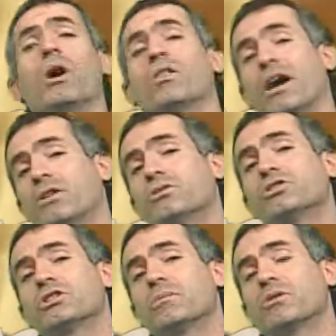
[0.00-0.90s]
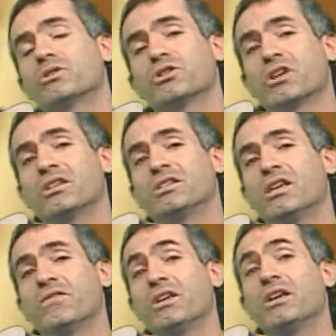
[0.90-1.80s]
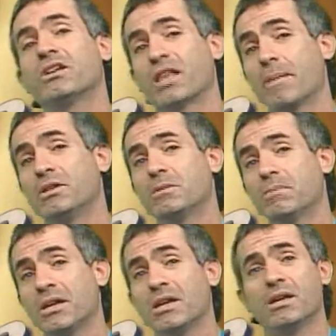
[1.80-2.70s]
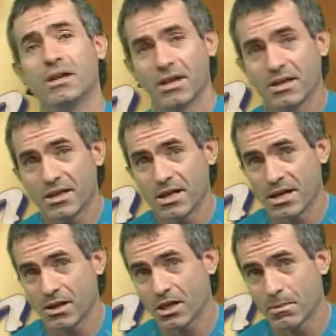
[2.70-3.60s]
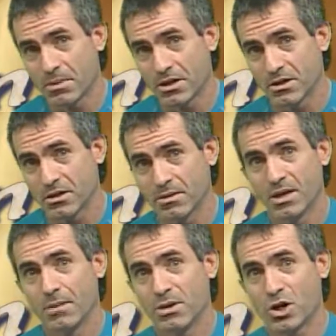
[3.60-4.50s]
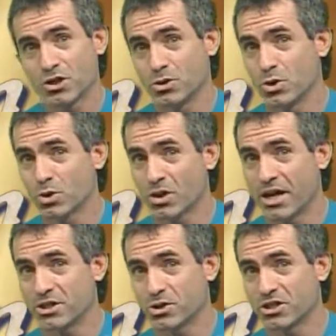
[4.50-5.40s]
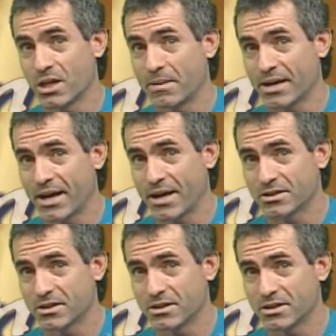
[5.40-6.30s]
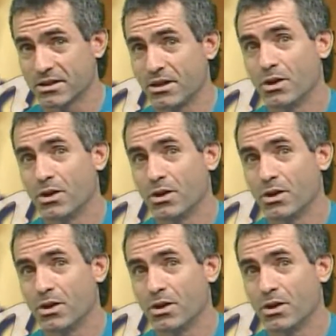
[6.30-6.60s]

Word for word: A lot of those commercials on TV claim it to be the healing pill because it neutralizes your stomach acids.